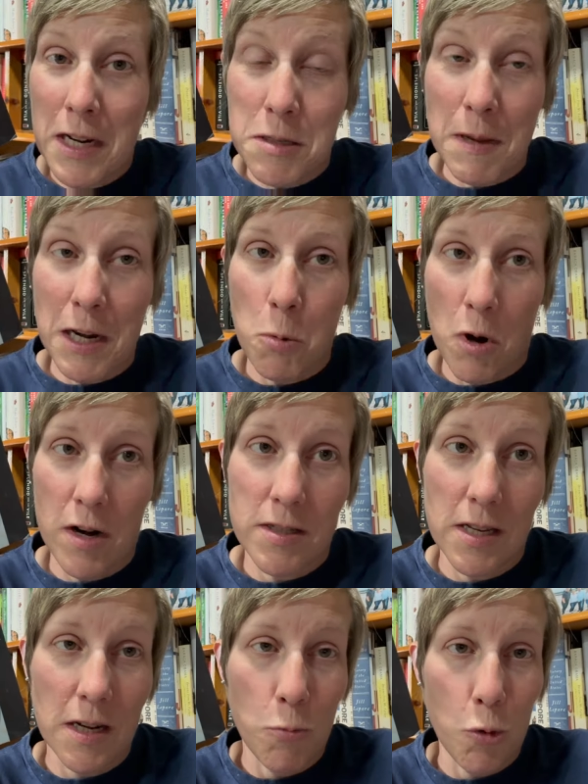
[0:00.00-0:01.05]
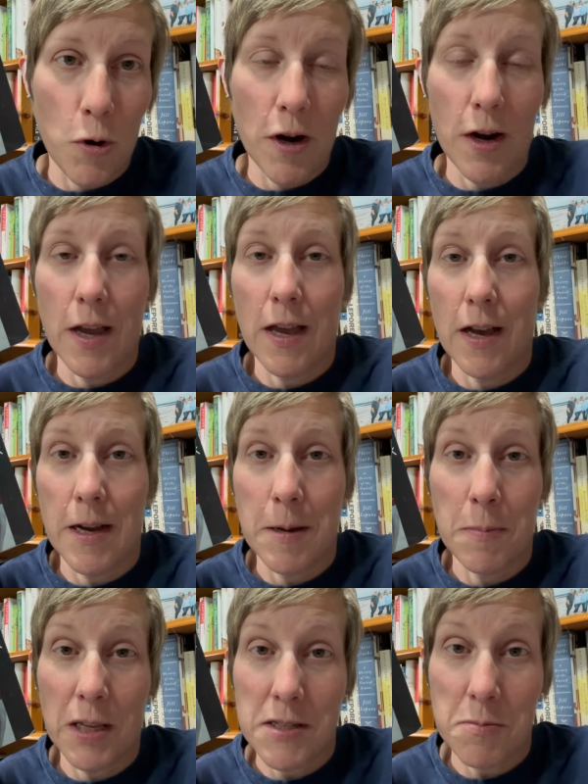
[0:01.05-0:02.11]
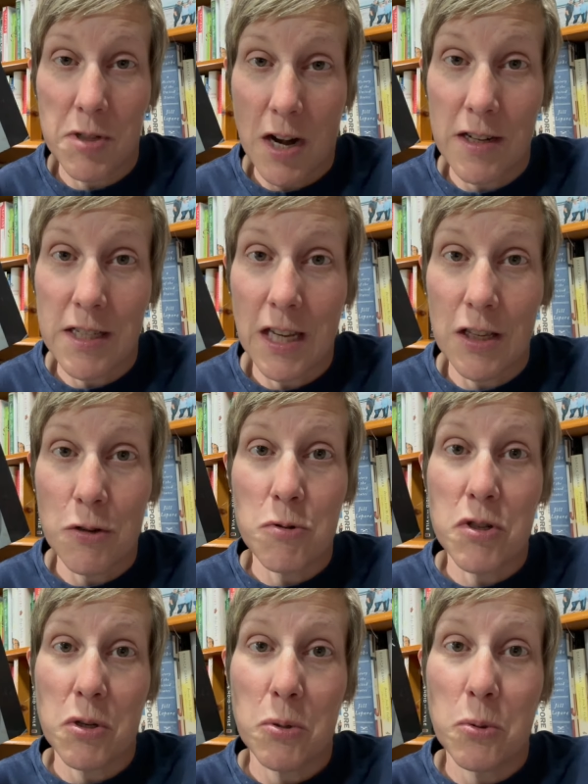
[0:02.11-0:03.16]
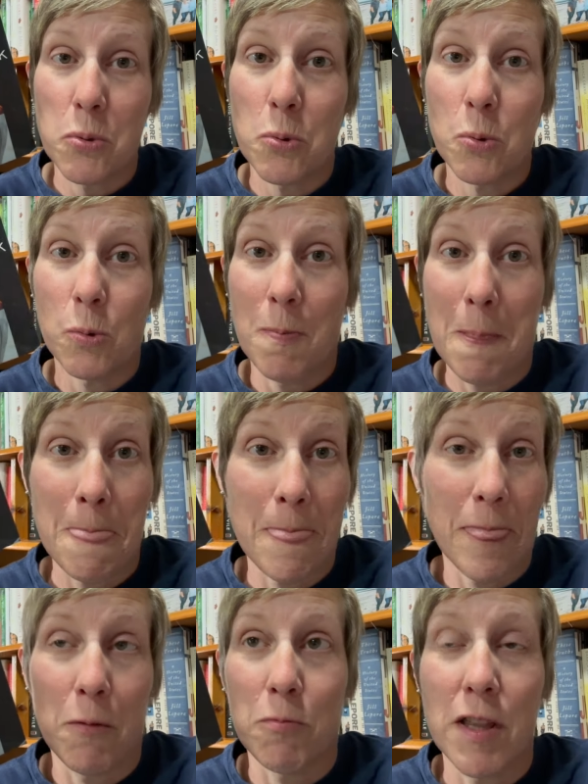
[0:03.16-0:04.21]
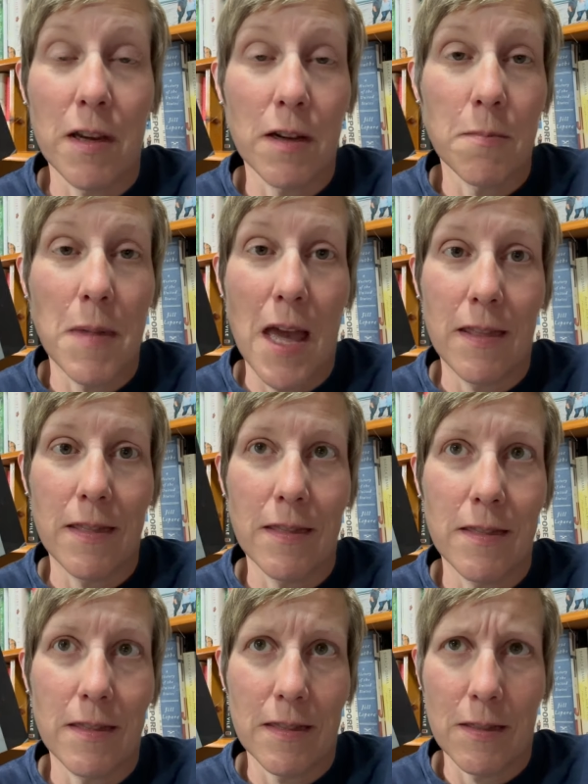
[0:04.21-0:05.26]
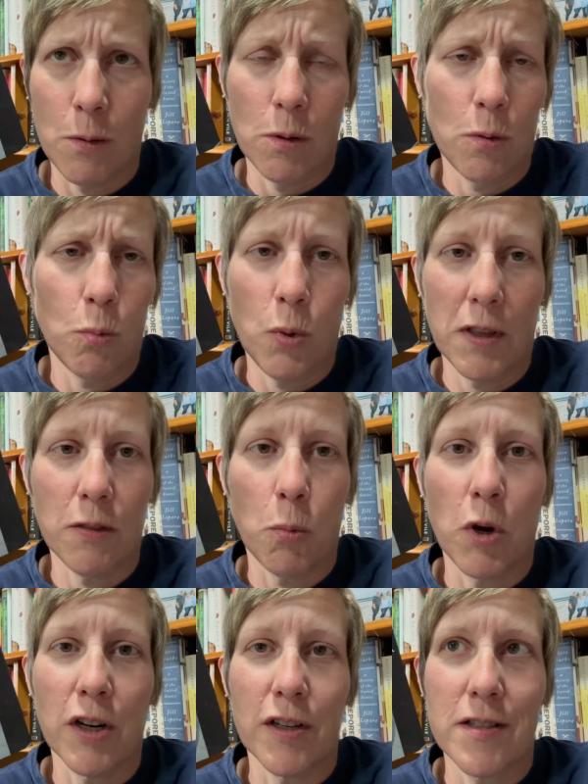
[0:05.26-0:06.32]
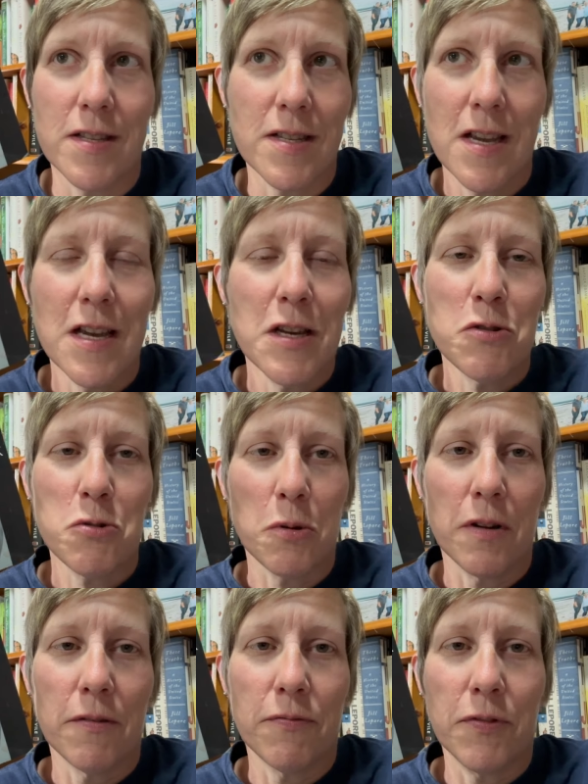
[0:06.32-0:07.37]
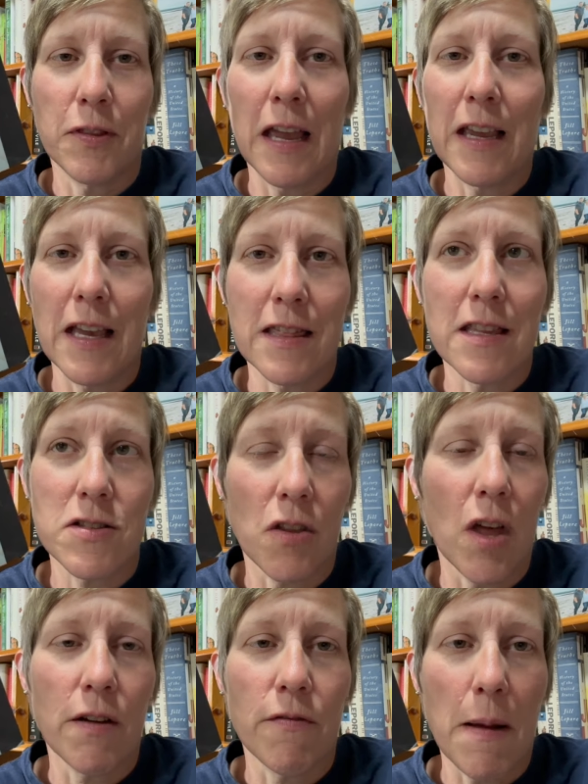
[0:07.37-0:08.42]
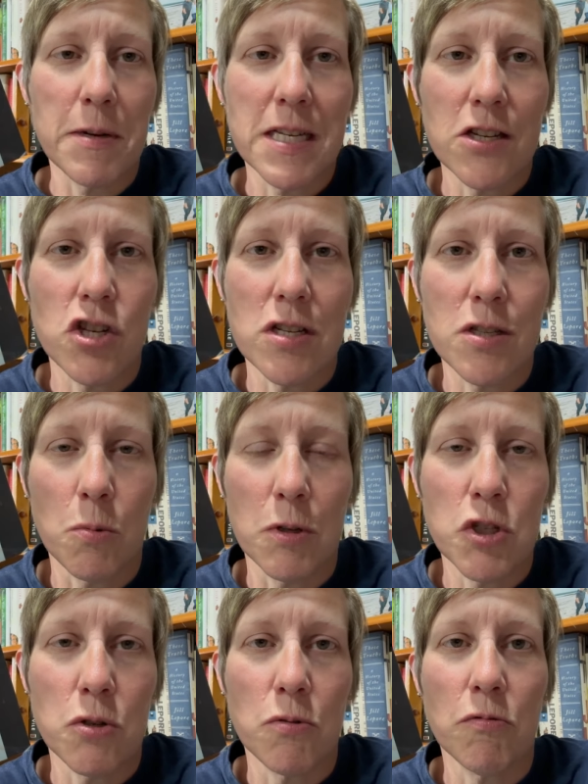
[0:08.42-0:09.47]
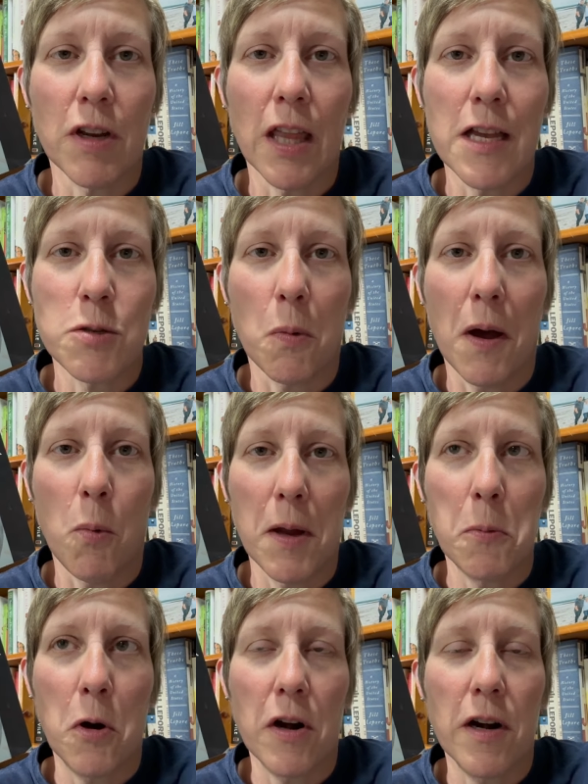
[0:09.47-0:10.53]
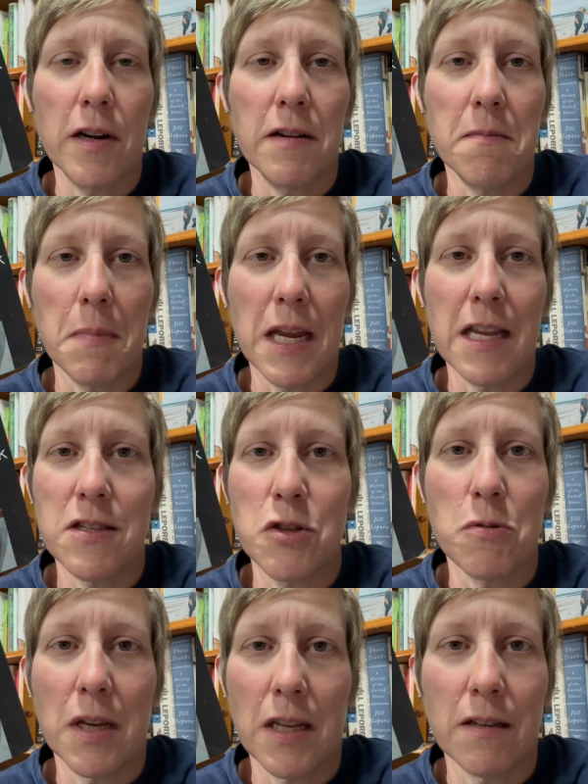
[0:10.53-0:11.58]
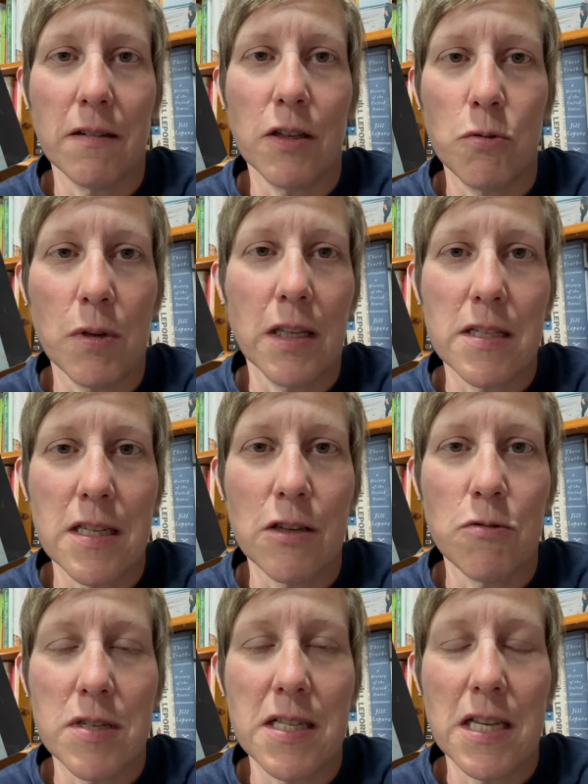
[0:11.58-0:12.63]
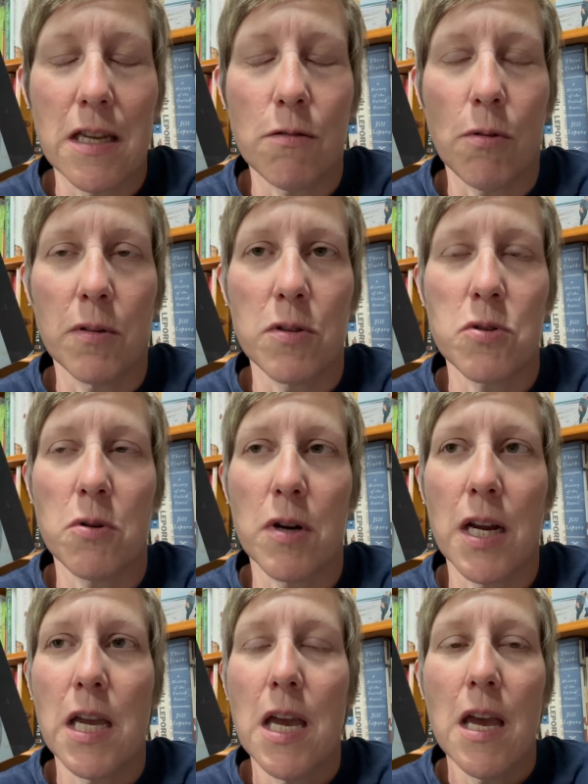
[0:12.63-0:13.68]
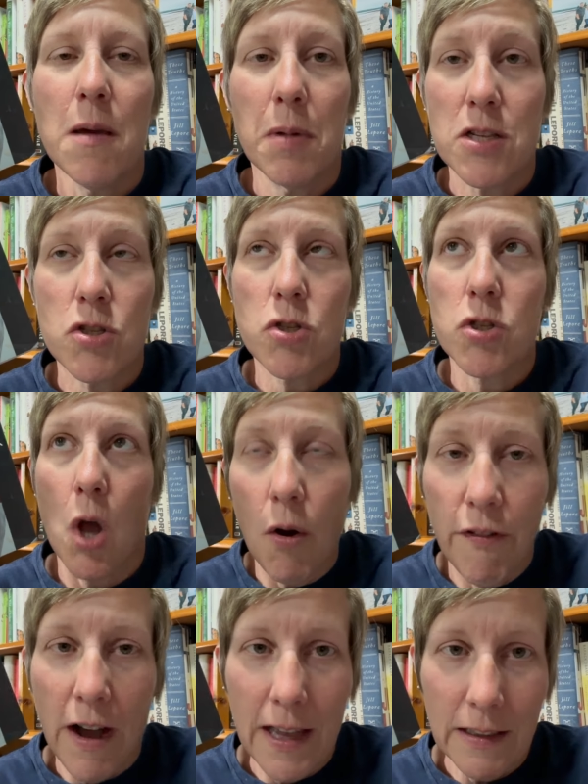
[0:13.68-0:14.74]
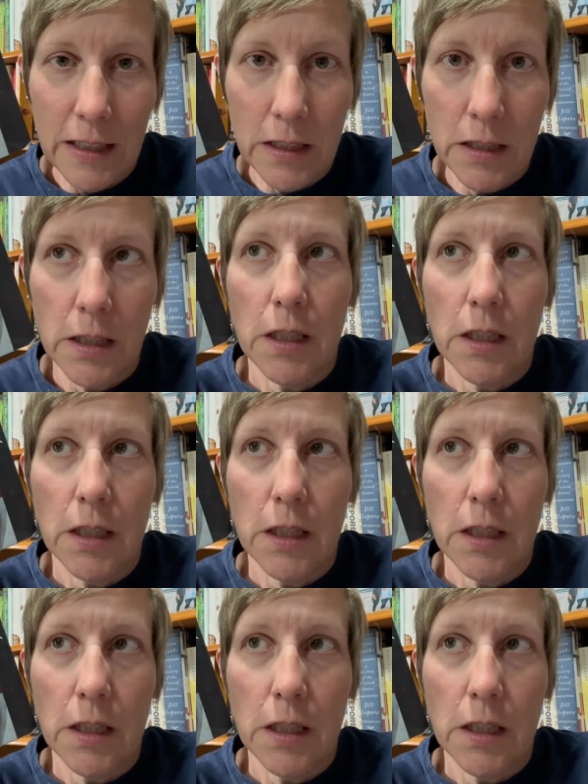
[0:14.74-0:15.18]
as many words anymore because I'm starting to get used to the rhythm and what the words sort of, there's a lot of repetition. So once you realize what one word means, you continue to see it throughout the story, but it's so violent.